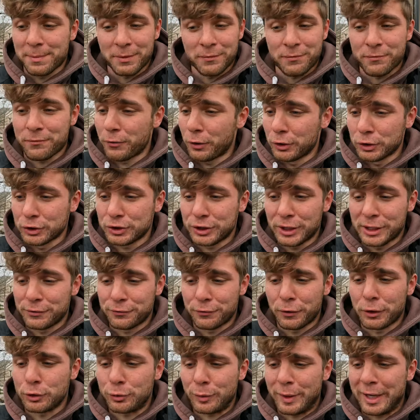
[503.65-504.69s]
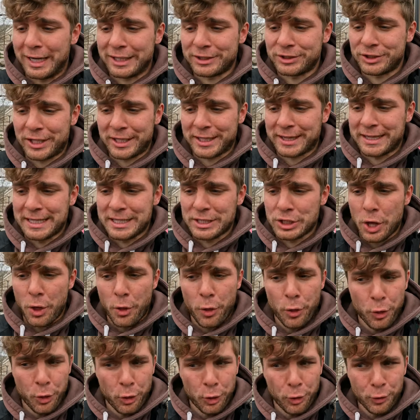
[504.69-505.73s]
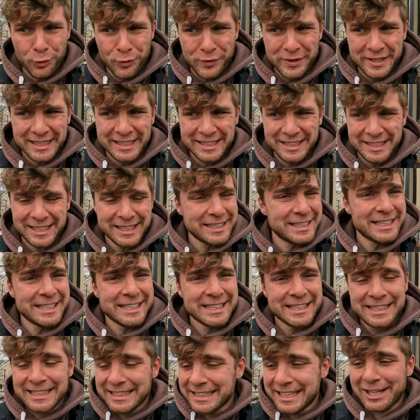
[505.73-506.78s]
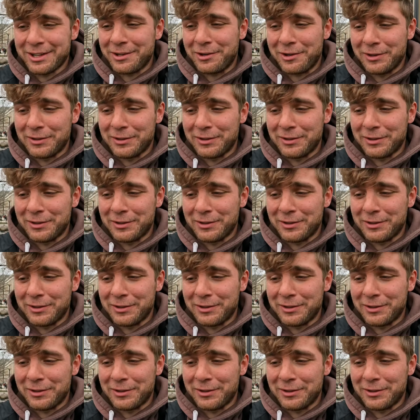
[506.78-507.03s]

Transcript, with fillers: But first things first, we gotta check these three that are